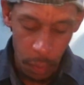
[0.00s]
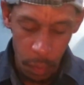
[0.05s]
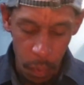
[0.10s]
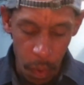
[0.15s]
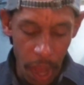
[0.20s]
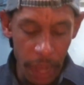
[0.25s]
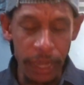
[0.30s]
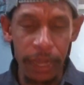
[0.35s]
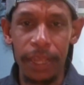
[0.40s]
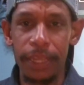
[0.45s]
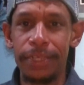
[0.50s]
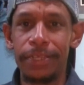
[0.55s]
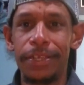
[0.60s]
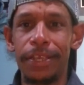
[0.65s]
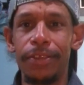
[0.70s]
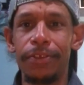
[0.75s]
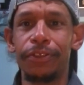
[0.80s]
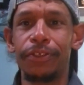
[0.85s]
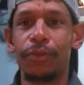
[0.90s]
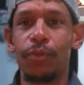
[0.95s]
why did I
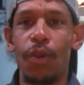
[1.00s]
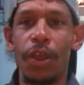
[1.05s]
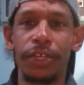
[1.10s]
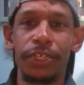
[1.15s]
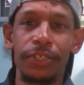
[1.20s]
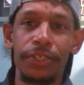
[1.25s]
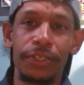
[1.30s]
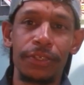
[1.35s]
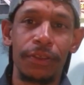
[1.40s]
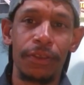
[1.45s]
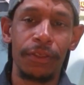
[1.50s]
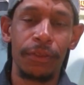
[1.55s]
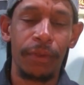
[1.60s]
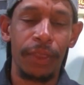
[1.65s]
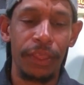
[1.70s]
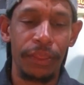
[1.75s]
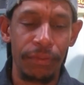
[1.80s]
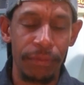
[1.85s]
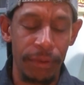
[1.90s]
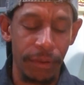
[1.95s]
say you should watch this all the
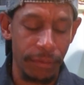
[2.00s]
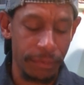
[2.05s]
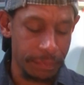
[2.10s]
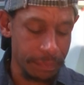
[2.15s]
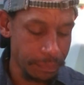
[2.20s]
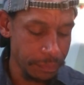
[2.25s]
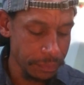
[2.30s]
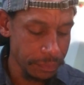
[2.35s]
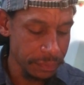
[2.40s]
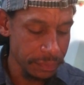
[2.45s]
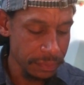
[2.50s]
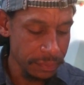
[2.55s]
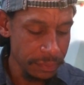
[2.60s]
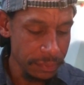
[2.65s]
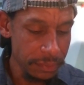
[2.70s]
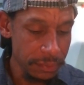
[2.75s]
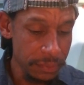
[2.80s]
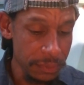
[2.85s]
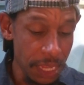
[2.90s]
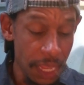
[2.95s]
way through?
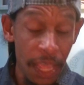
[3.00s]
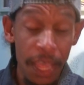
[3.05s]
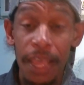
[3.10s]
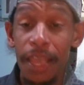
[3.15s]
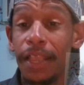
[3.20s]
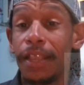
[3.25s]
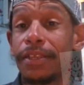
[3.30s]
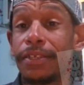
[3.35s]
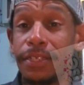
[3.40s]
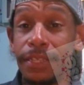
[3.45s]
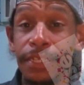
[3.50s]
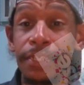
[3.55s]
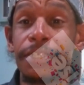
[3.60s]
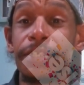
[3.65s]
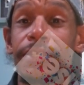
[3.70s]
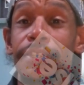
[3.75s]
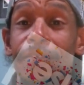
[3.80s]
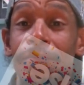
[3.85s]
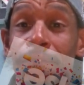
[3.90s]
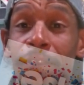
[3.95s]
Because this
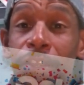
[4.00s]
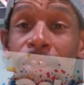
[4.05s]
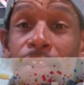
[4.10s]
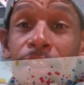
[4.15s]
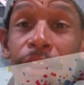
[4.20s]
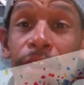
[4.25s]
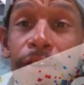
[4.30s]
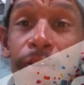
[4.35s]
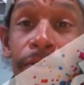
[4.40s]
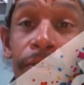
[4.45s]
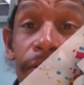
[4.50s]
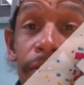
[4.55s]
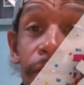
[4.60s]
is the video